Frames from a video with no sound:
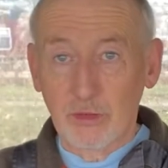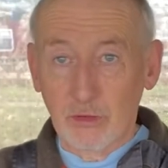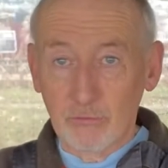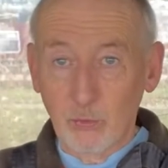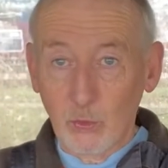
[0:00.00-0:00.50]

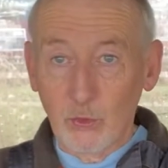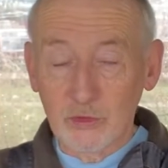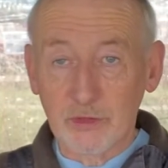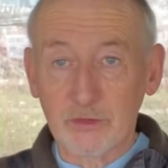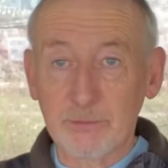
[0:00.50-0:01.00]
of
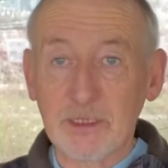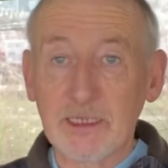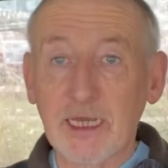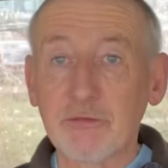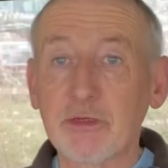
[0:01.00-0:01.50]
water that's been
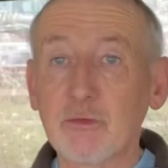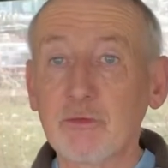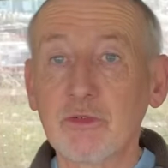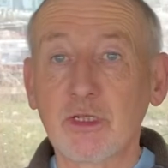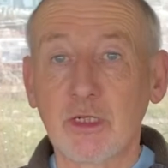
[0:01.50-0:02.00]
gathering
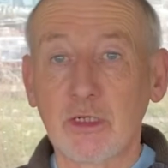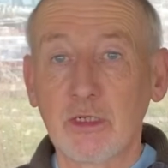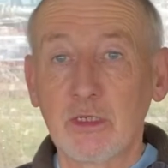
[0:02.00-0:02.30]
under